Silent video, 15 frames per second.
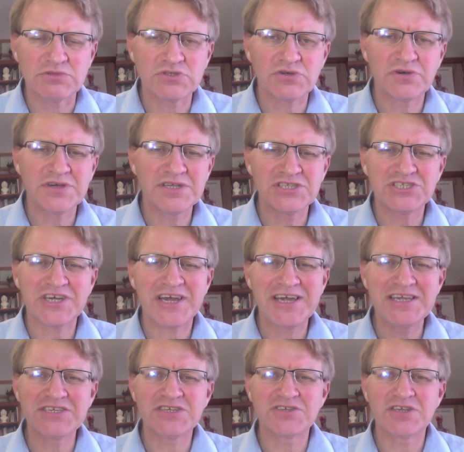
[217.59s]
Try and
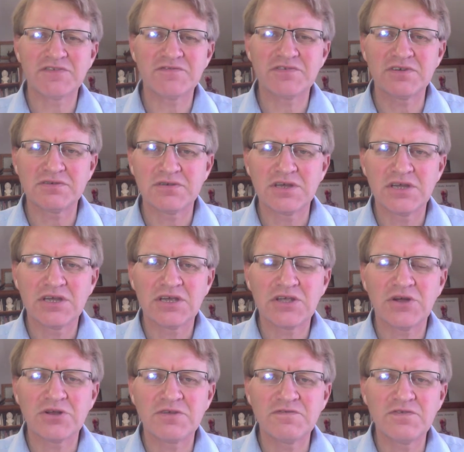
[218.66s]
change the different
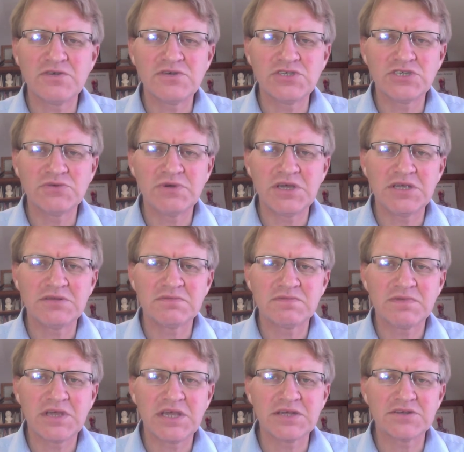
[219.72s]
kind of foods you eat
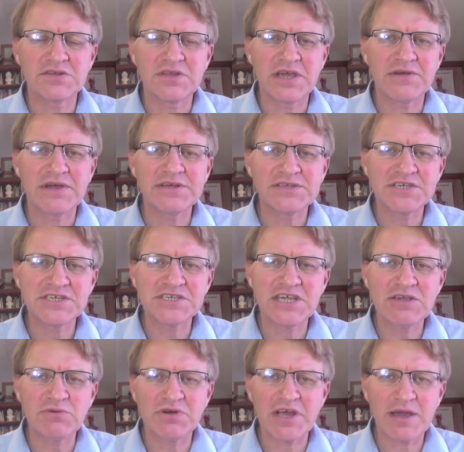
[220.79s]
here to there and to
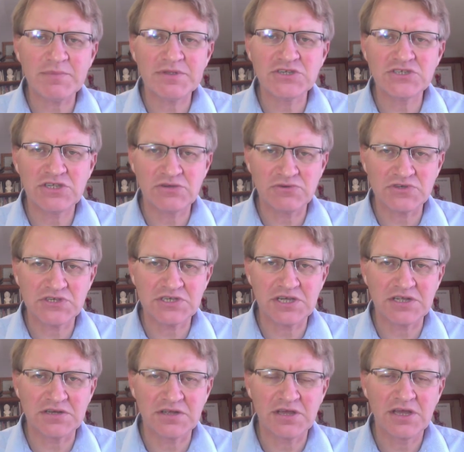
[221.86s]
see what happens to your
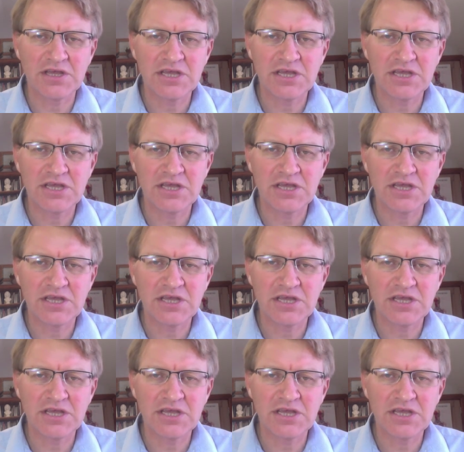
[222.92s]
skin.